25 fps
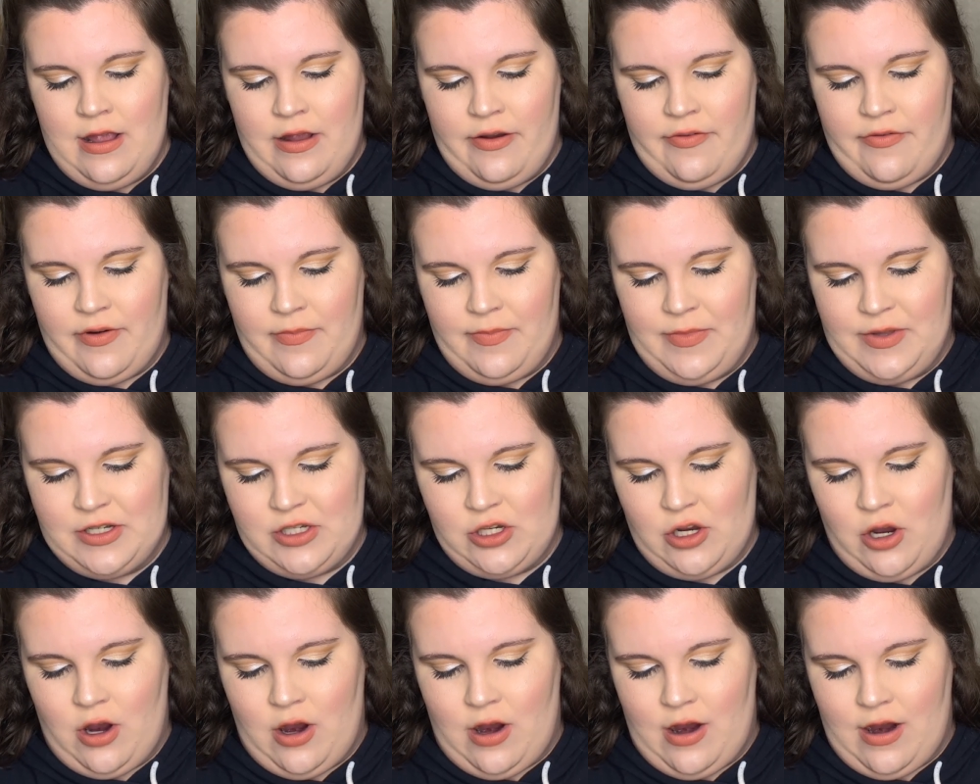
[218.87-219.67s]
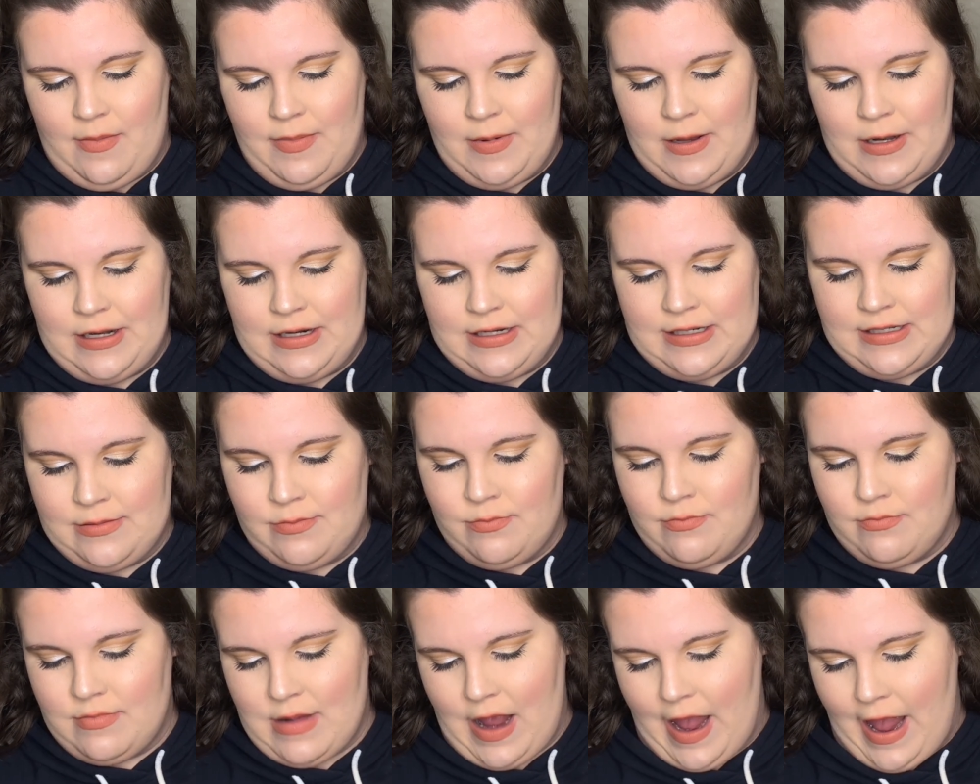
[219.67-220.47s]
from the top, and it's
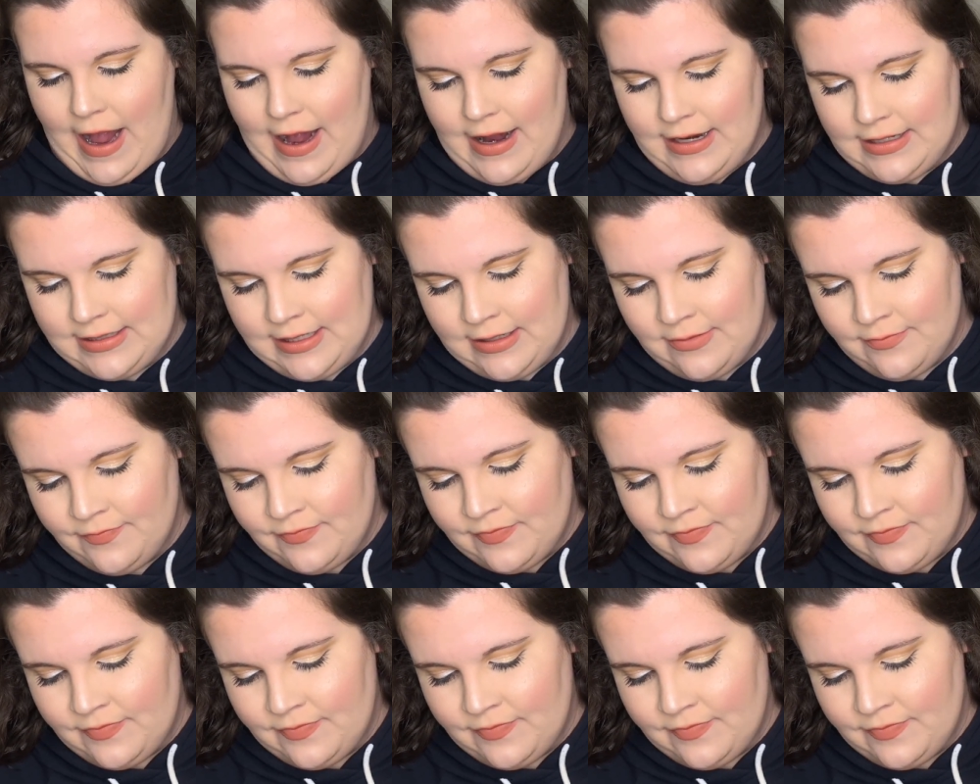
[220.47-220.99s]
matte,